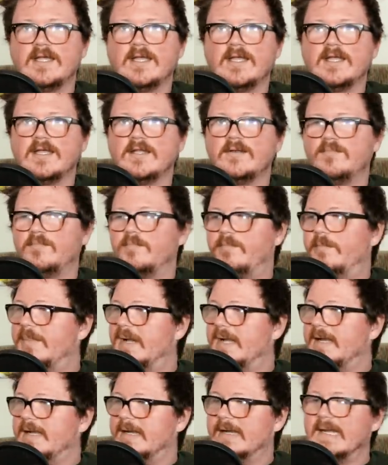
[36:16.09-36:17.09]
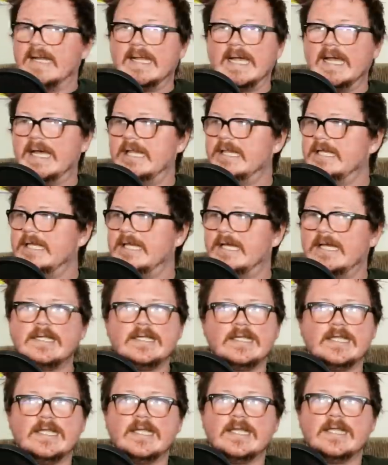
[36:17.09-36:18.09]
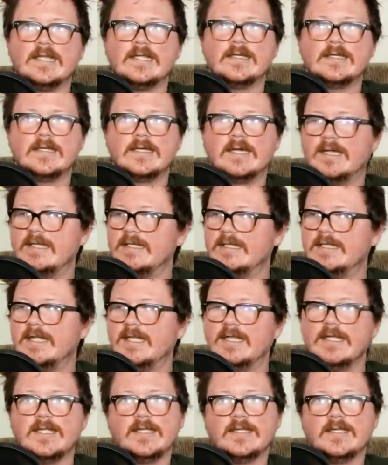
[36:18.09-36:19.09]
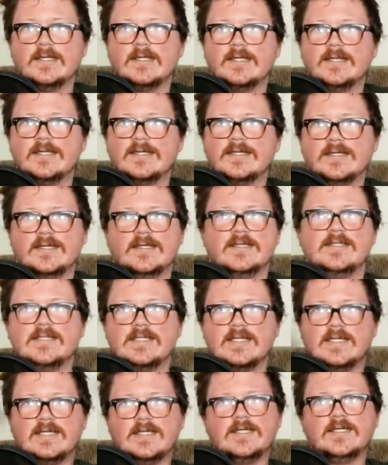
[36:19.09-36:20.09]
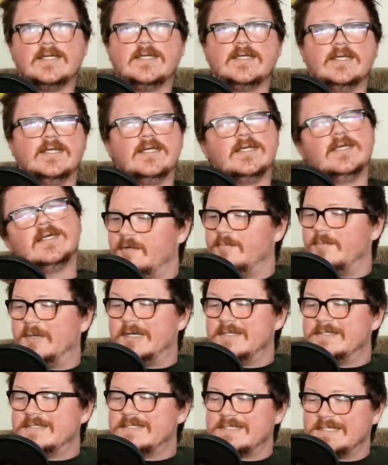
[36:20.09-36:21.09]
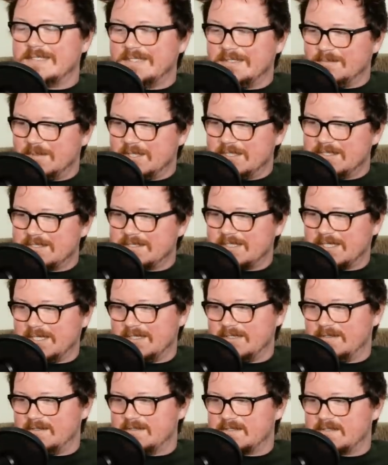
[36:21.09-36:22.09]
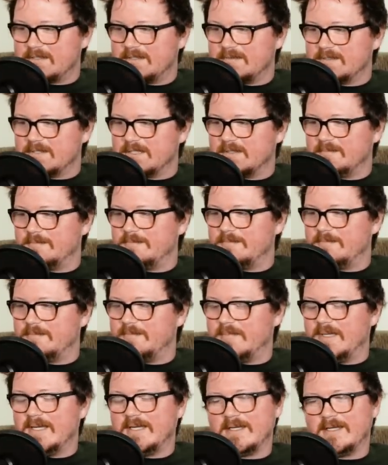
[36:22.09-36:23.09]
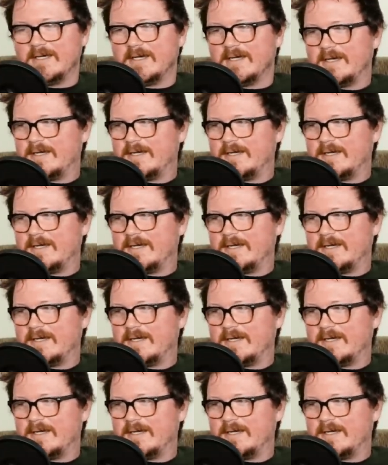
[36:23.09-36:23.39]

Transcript: And by golly, I did. I did it. I did it. And upon seeing my scans, I was like, man,